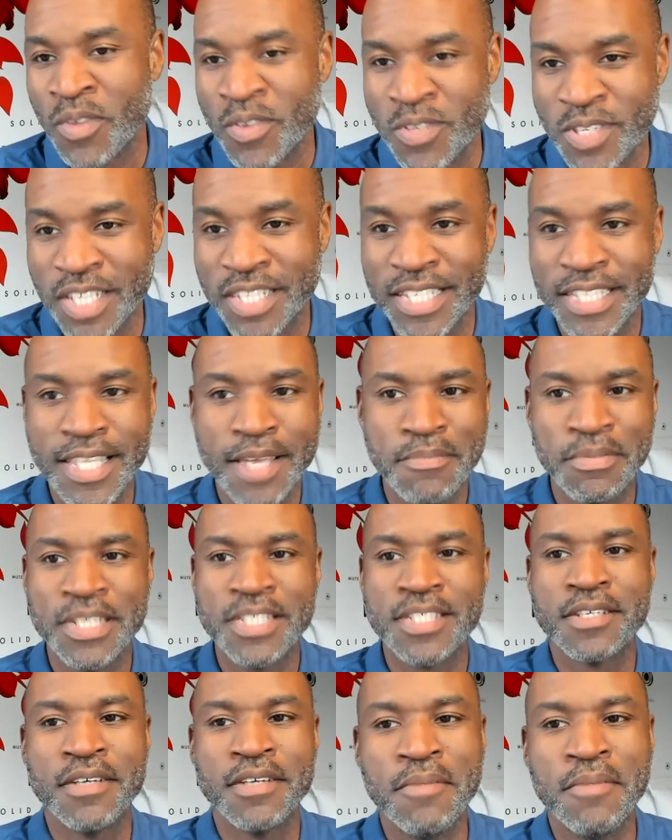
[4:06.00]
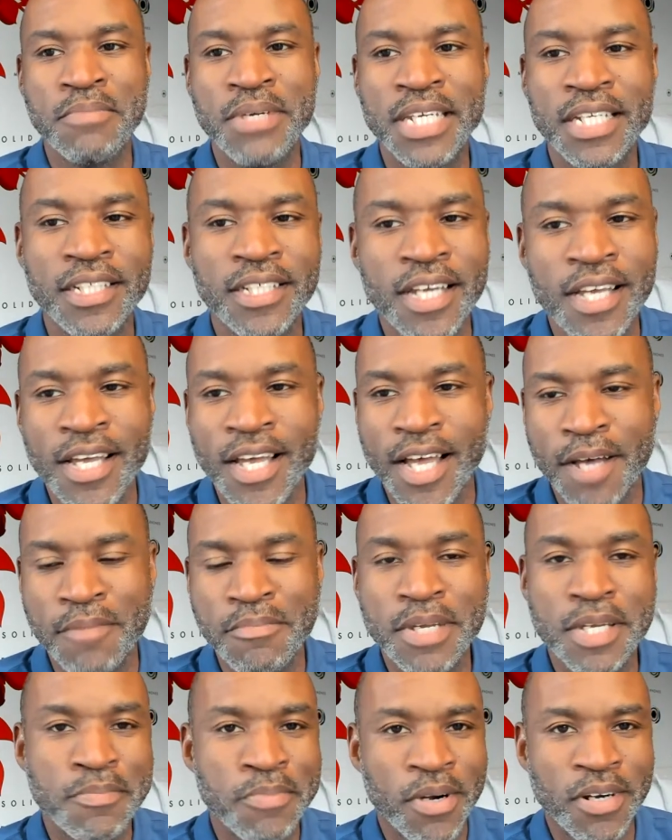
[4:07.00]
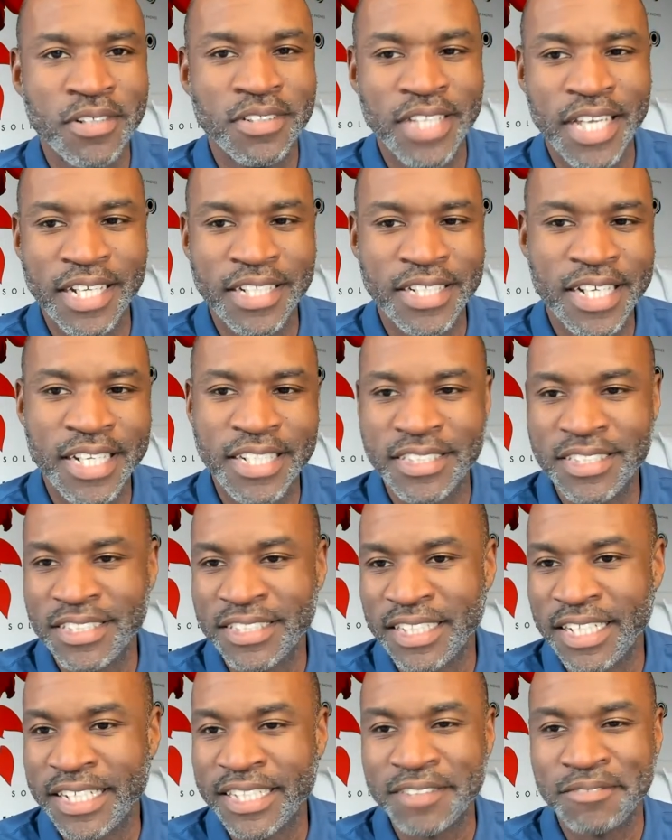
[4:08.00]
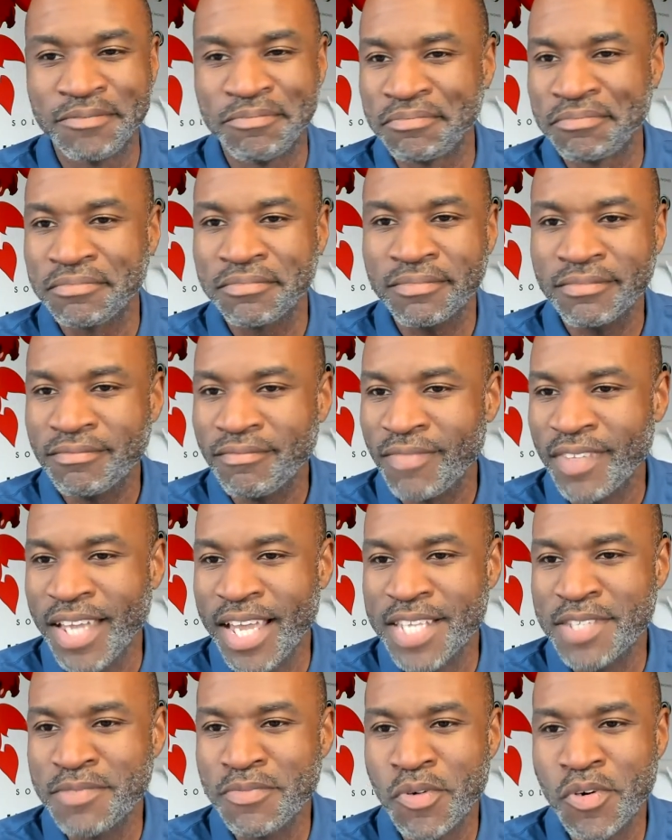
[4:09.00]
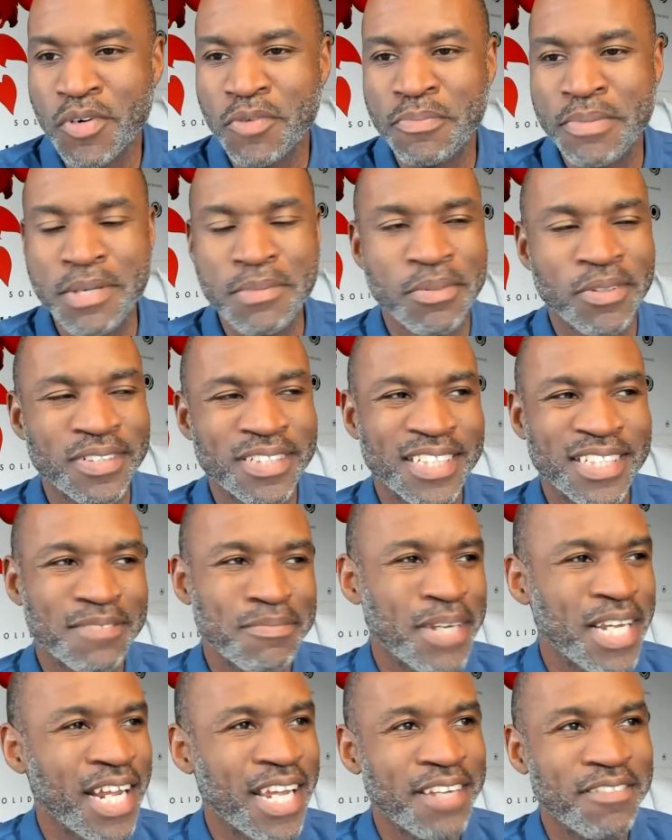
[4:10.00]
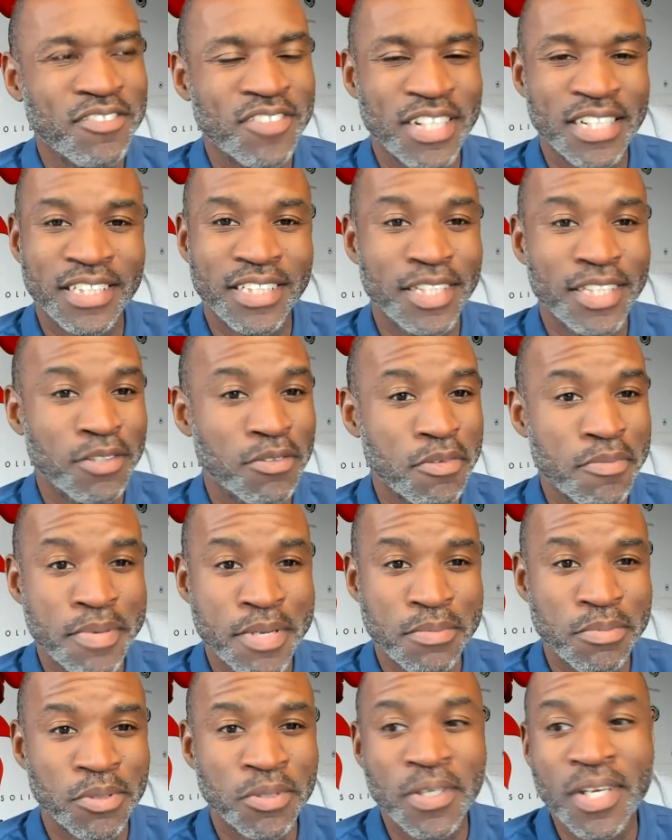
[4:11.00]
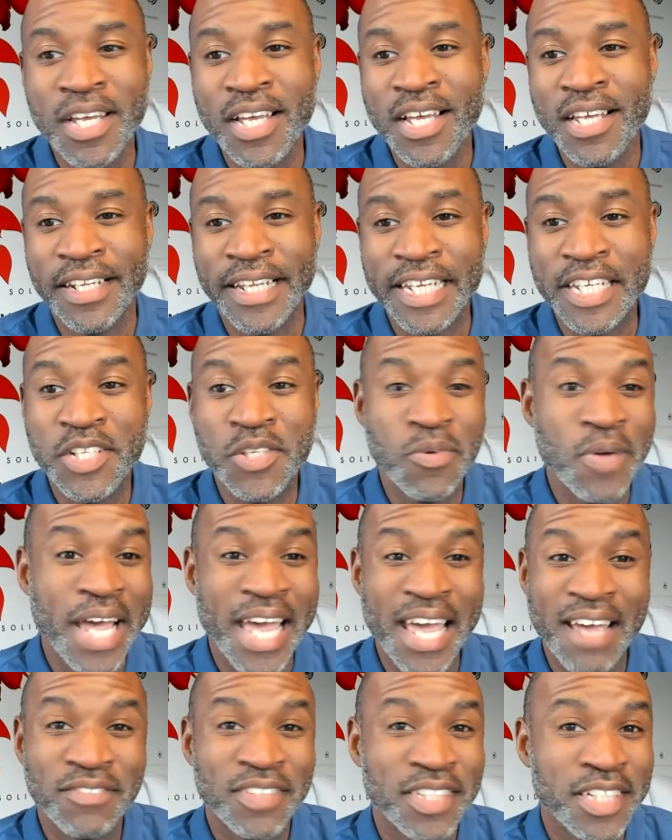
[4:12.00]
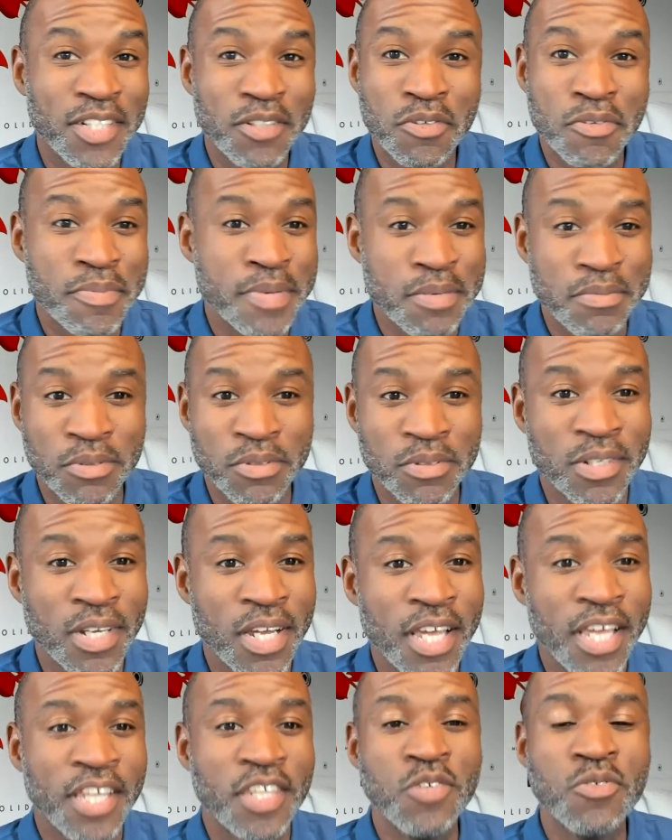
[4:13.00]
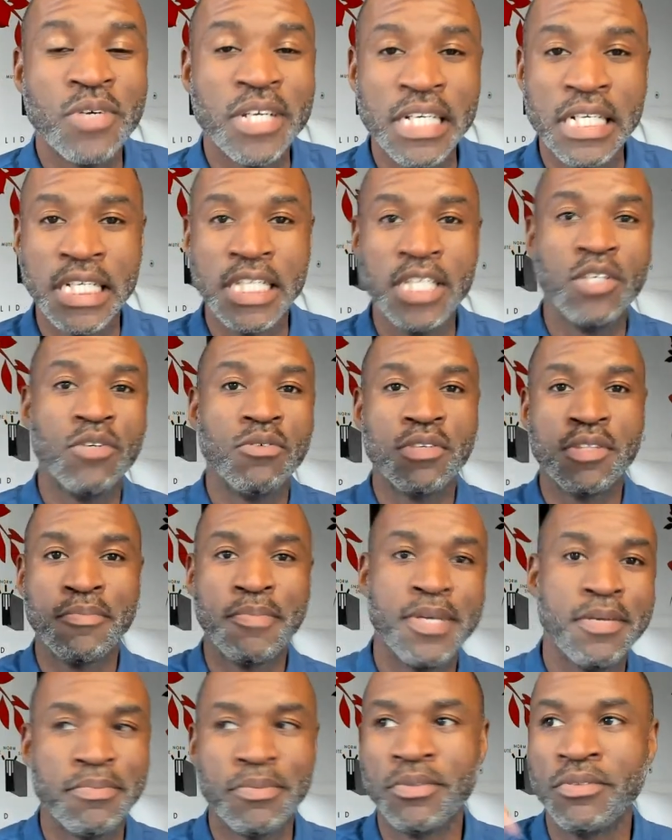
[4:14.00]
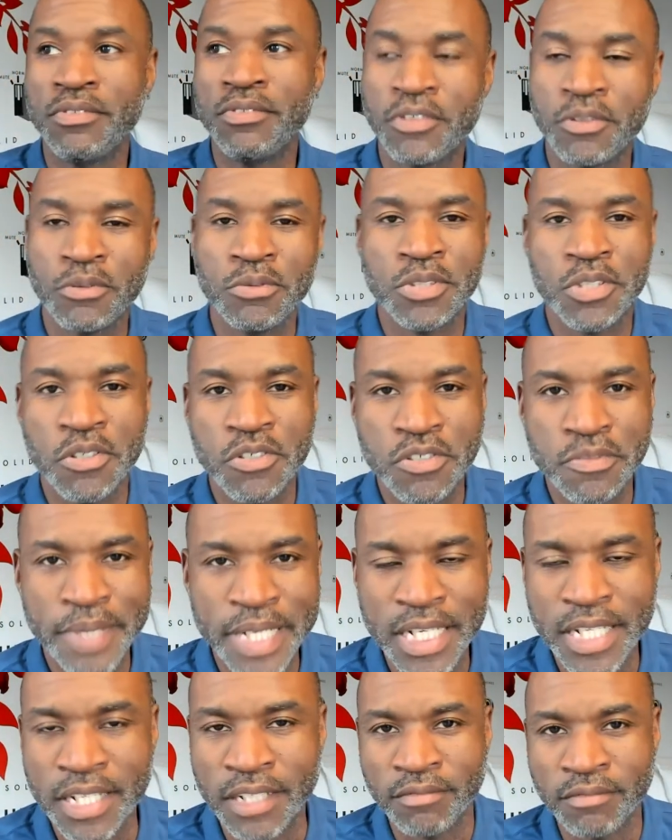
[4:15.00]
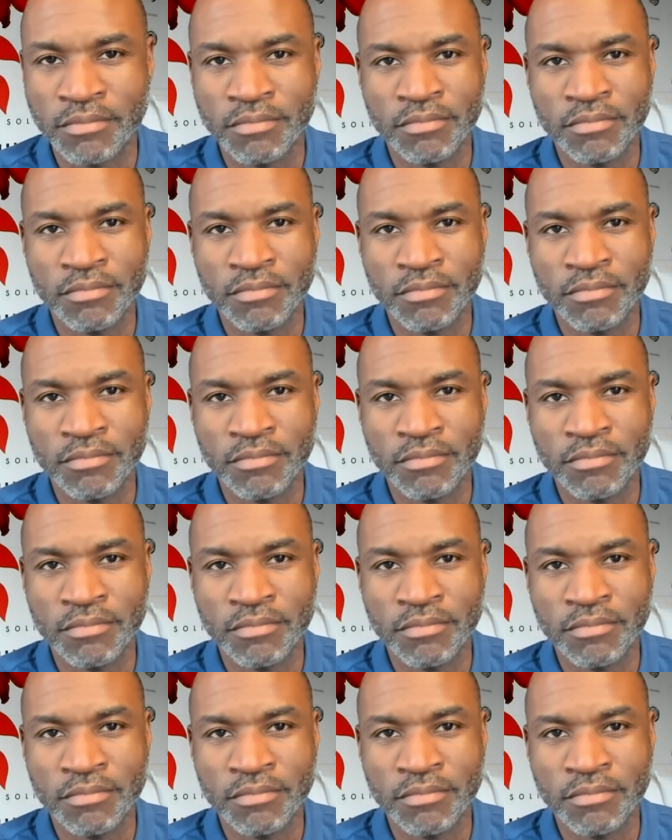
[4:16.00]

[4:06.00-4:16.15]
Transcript: So I think that plays a big part in that. Yeah, it's just like, as more people are just like, man, I ain't even trying to deal with people. Like, you don't have to deal with people. You can deal with people through social media.